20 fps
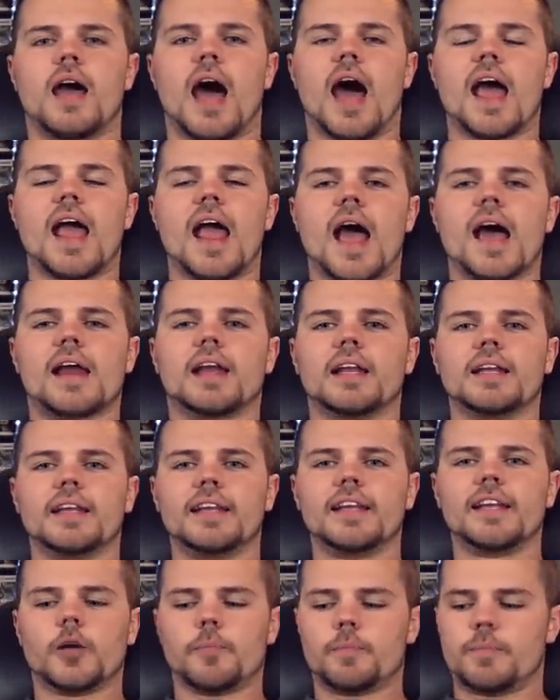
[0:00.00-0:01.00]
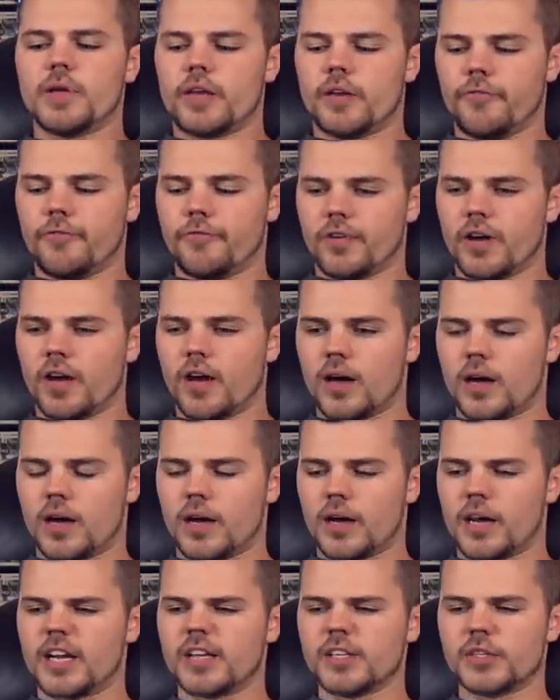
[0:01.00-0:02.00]
I had a little bit
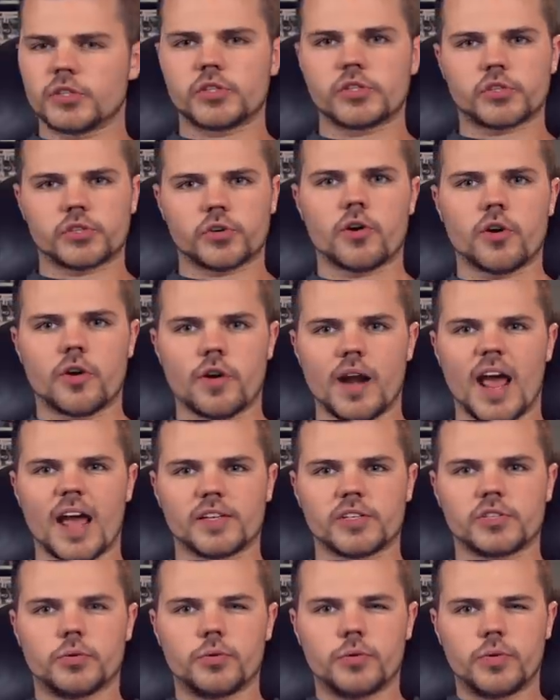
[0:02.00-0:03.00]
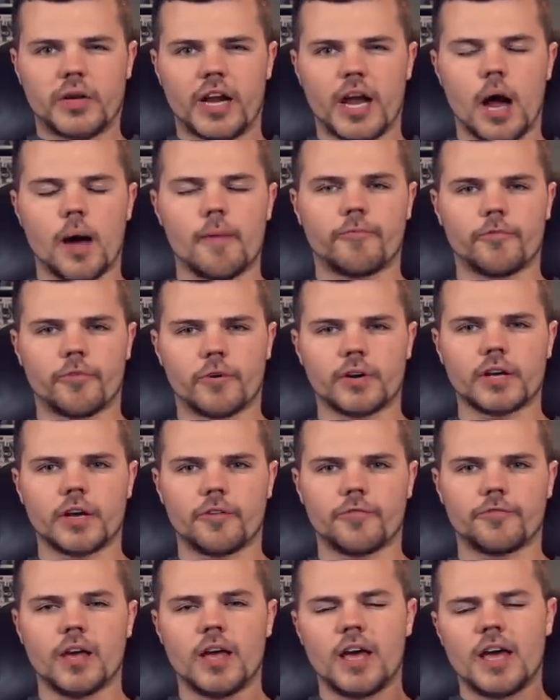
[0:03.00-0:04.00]
of concern as to the comfort
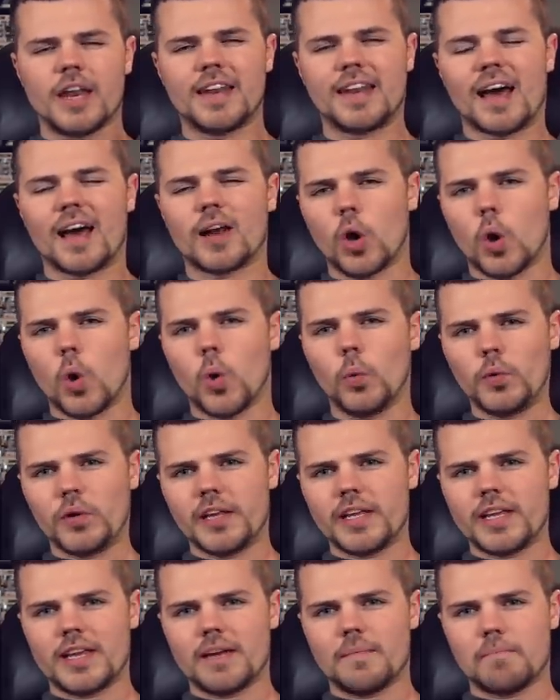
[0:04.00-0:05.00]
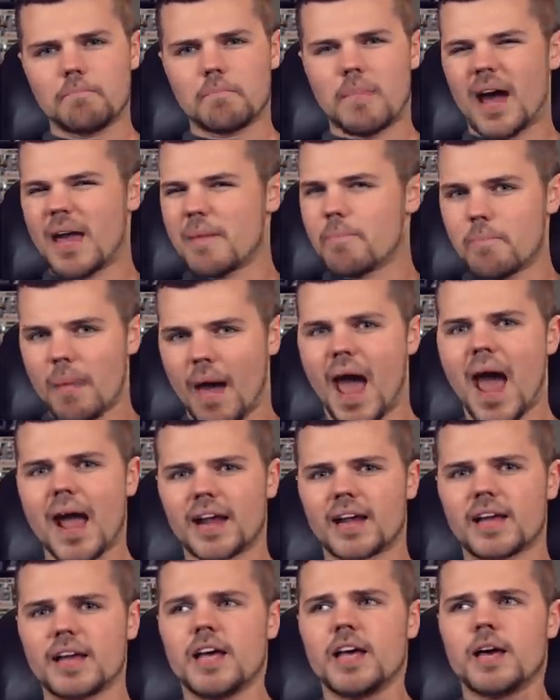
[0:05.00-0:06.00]
of not only my
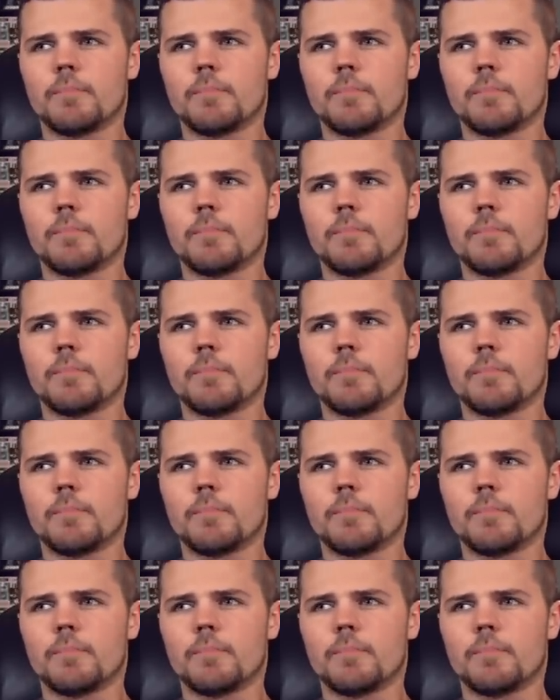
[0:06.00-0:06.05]
back,